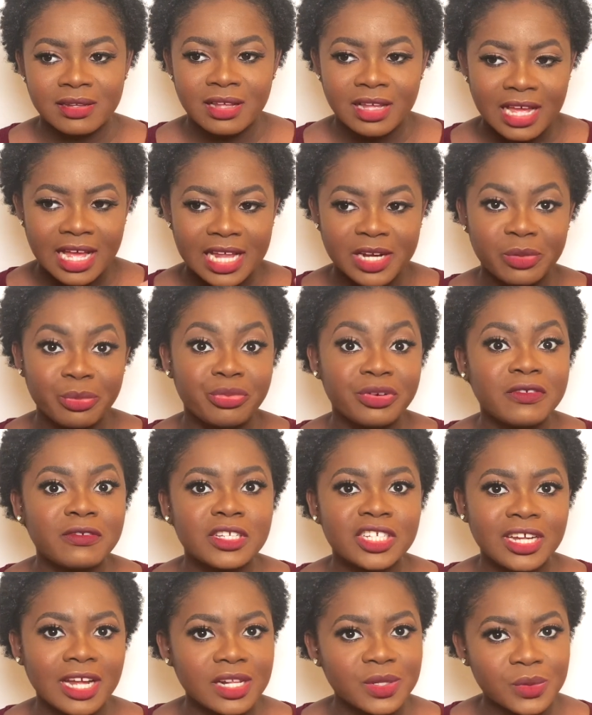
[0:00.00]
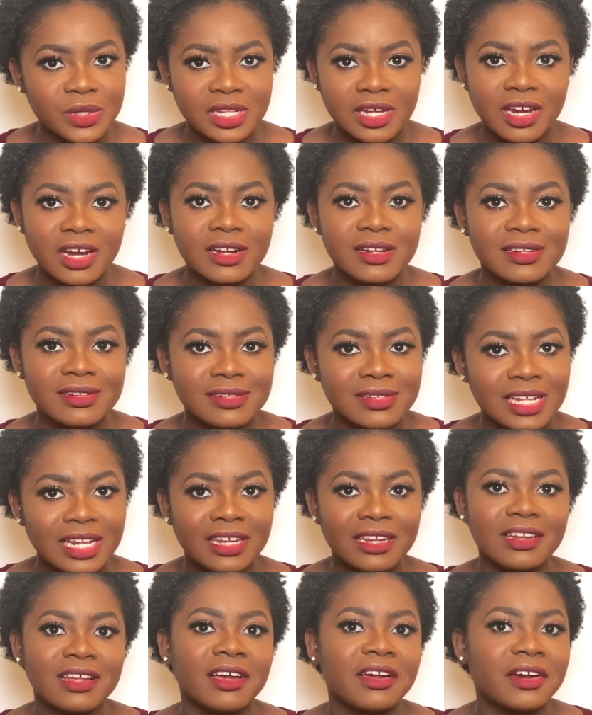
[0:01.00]
had a brief chat with her and
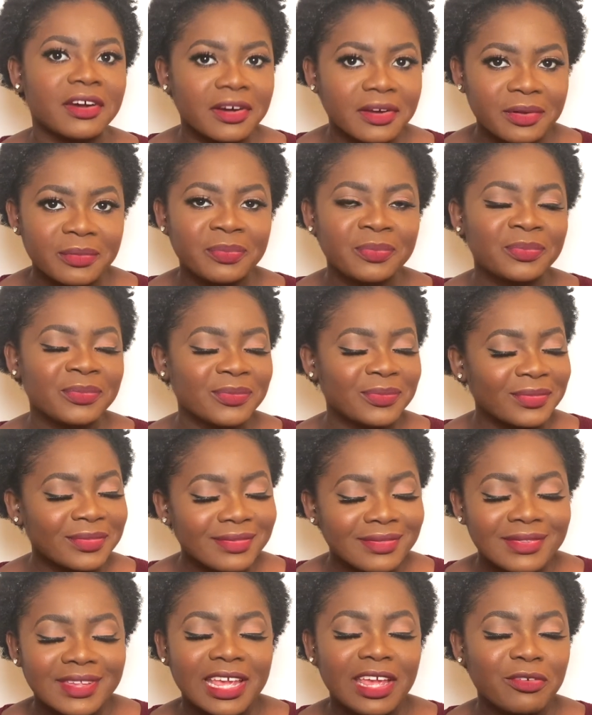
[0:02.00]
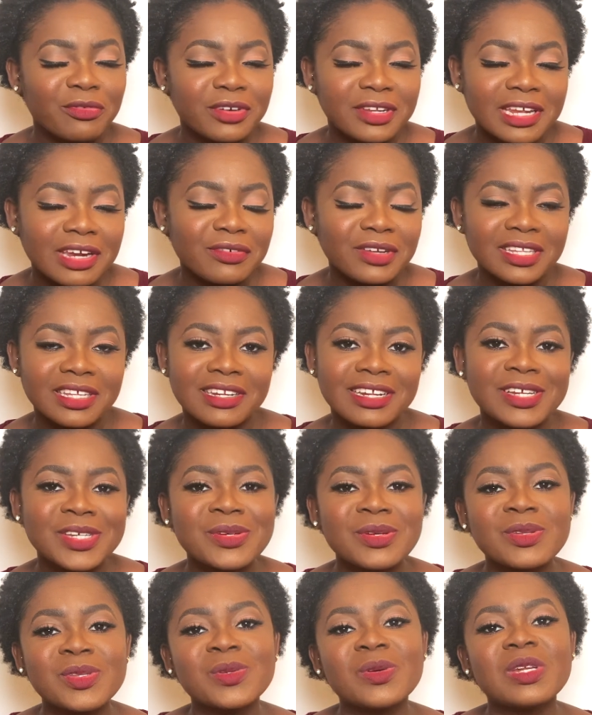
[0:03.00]
telling her everything. And
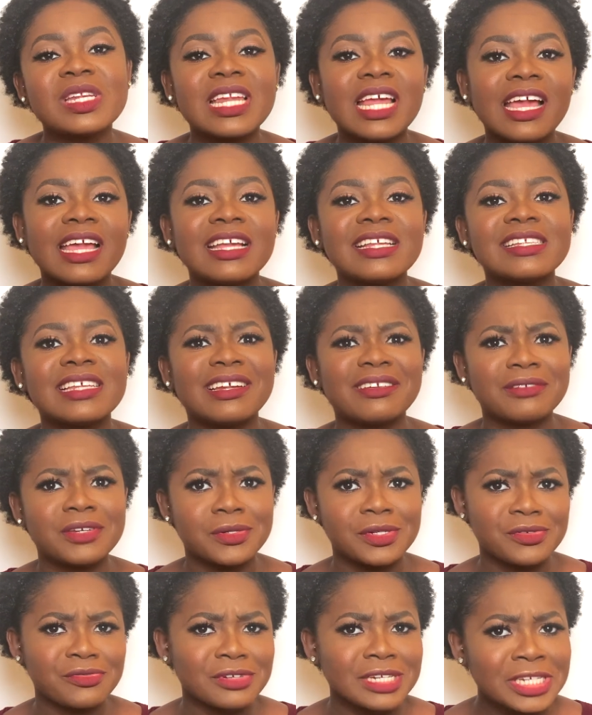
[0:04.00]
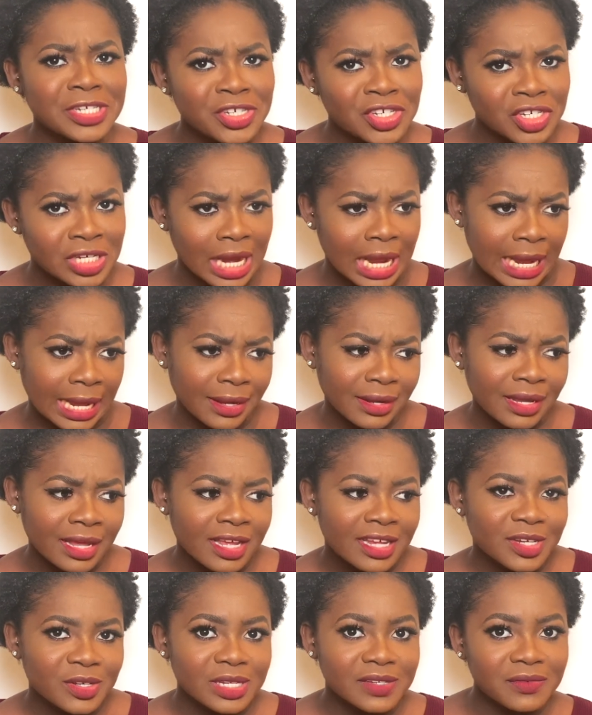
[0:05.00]
she was so nice and she was really shy.
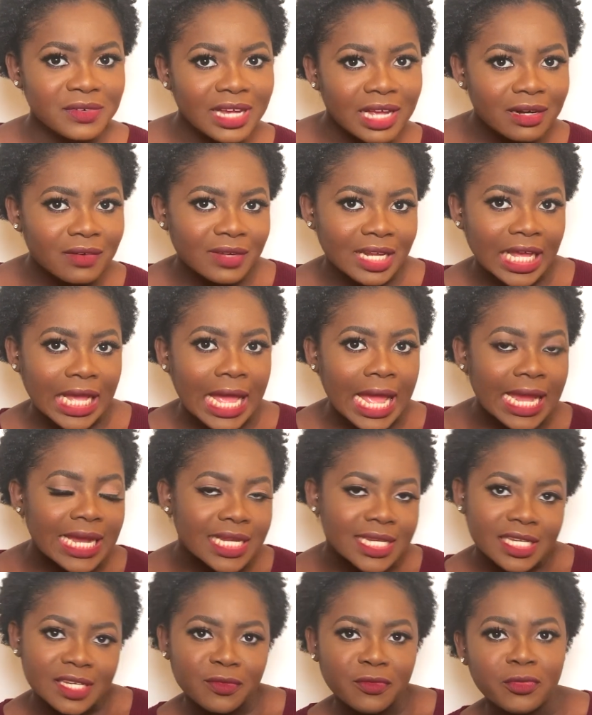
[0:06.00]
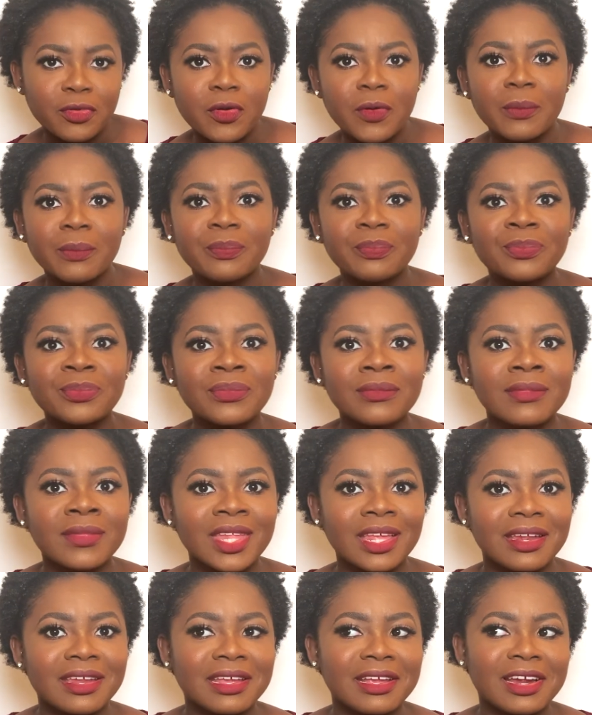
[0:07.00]
She was even kind of like hiding from
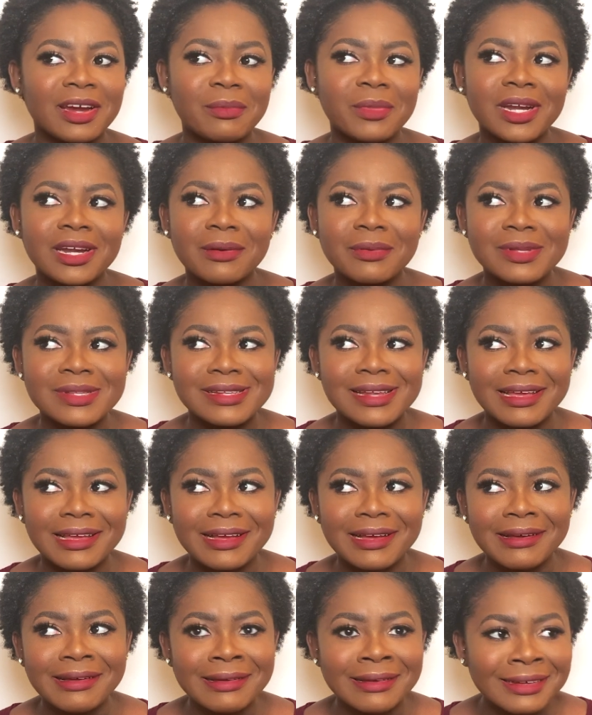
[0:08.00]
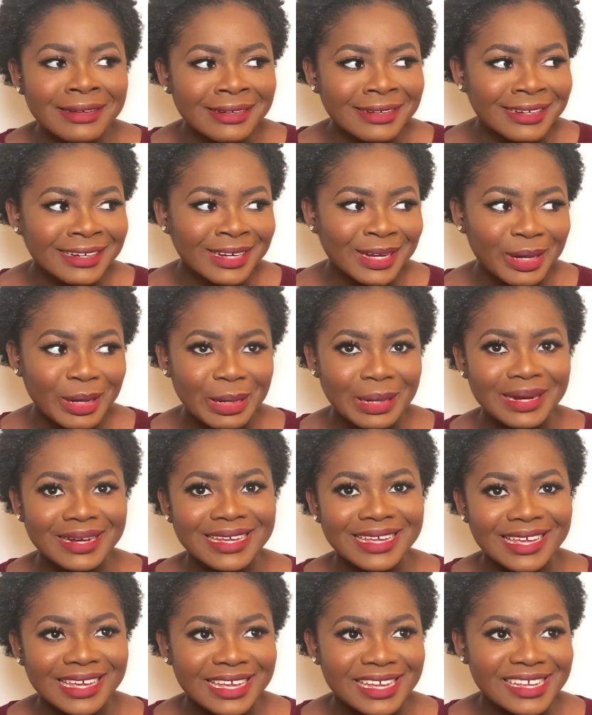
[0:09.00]
the camera. And I was like,
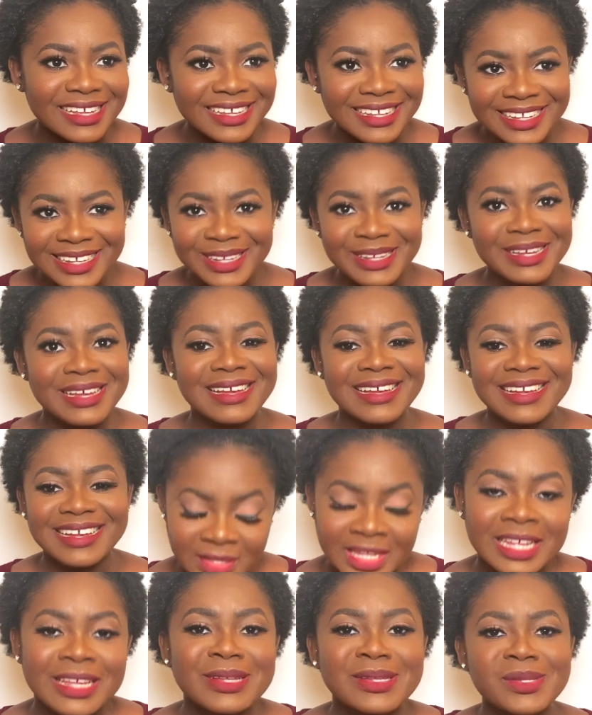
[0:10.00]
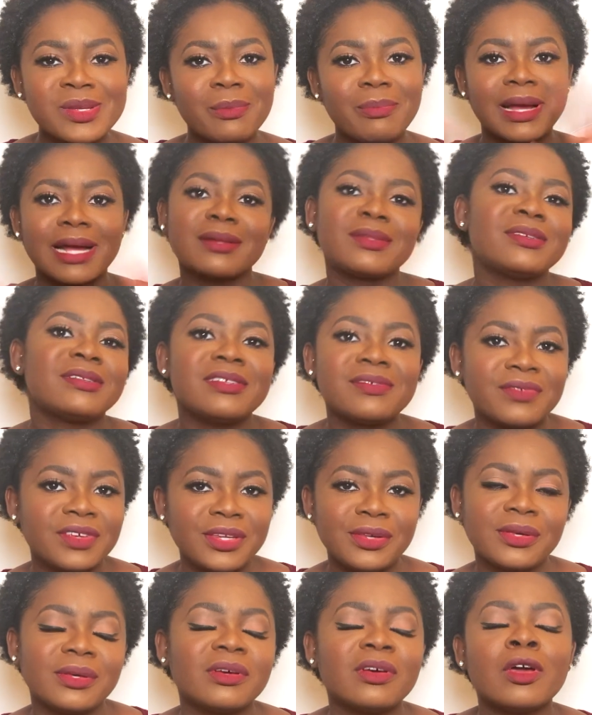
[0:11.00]
okay. So back to the
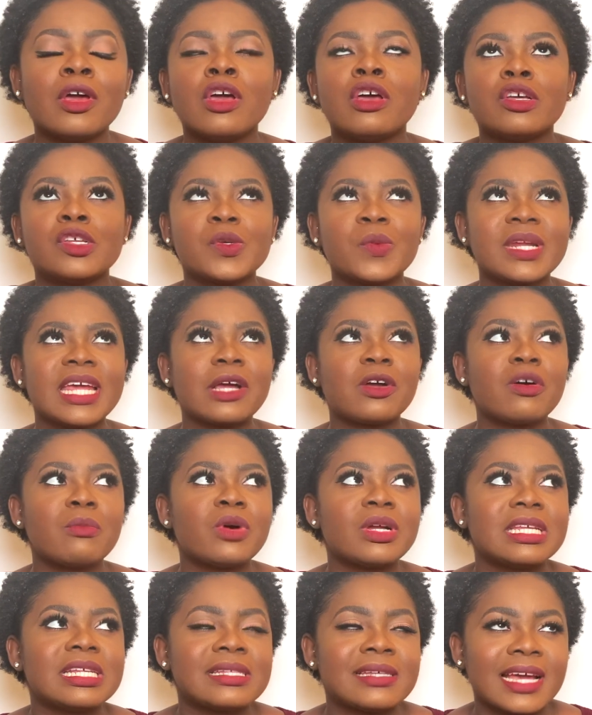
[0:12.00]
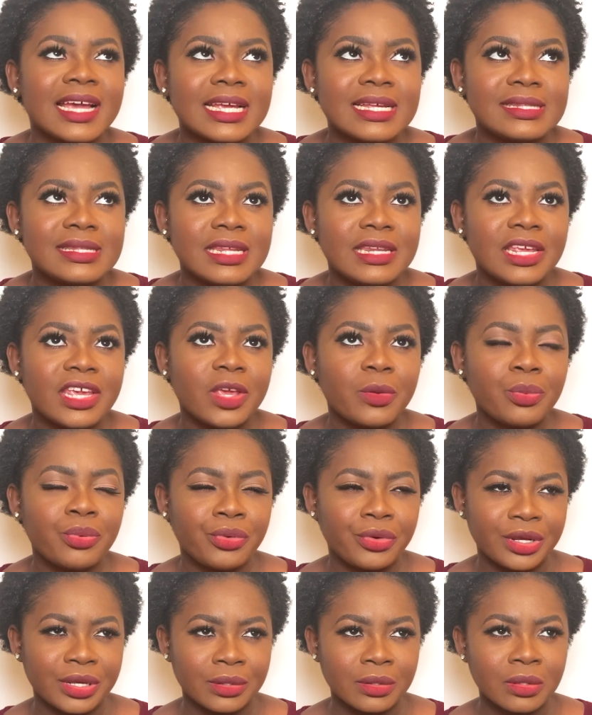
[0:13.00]
video. So when I got monetized in
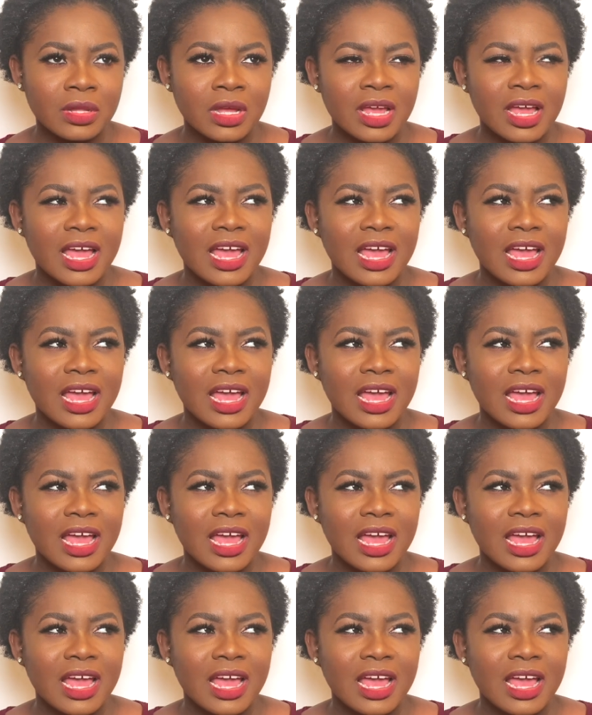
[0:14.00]
April,